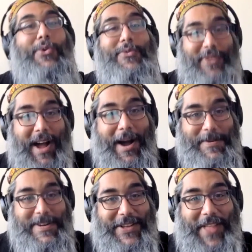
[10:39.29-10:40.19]
oeuvre up
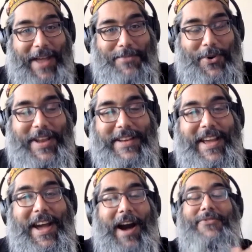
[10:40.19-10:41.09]
until that point
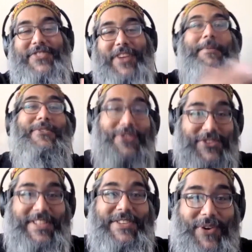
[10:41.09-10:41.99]
of Salman
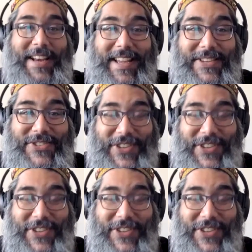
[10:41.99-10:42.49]
Rushdie's writings.